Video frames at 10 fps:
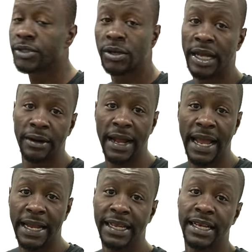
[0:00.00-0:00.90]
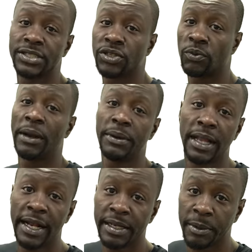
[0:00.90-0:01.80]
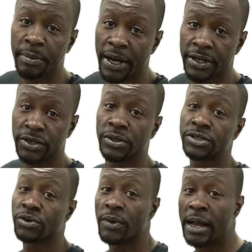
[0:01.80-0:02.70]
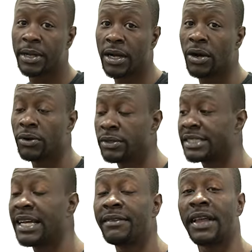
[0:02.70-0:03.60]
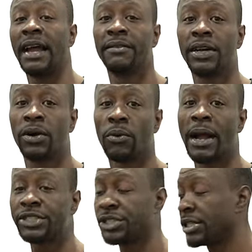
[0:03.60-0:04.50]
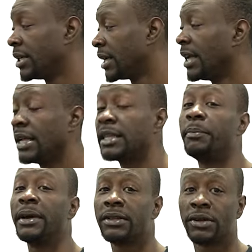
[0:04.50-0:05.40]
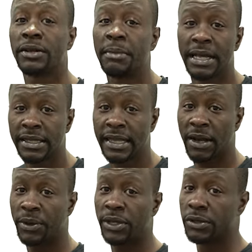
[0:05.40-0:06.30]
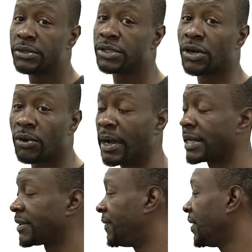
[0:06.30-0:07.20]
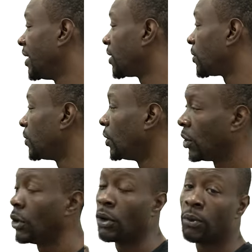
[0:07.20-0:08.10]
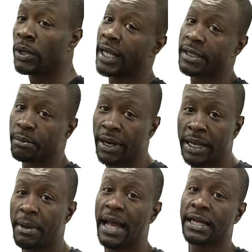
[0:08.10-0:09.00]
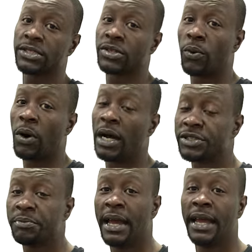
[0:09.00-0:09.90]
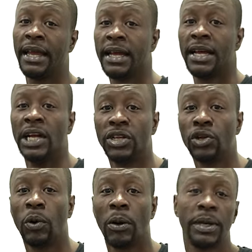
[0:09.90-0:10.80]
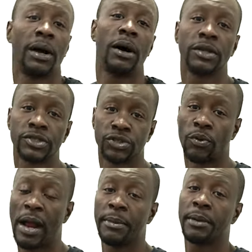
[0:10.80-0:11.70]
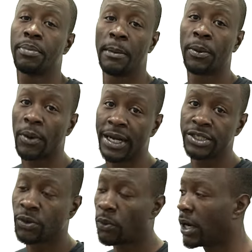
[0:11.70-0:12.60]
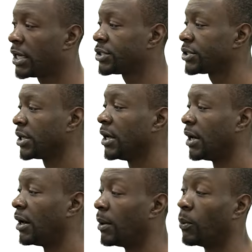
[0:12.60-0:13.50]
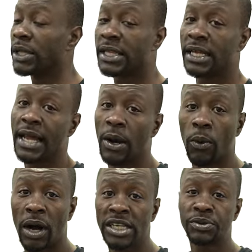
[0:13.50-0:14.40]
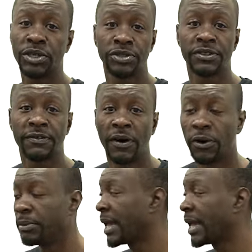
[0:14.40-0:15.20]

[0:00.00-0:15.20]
So here at ADS, the way we like to prepare to do a ceramic coating is after every correction, depending on the method that we use to correct the vehicle, we like to bring it back into the wash bay and do what we call a ceramic preparation wash. Um, within that wash, we use a foam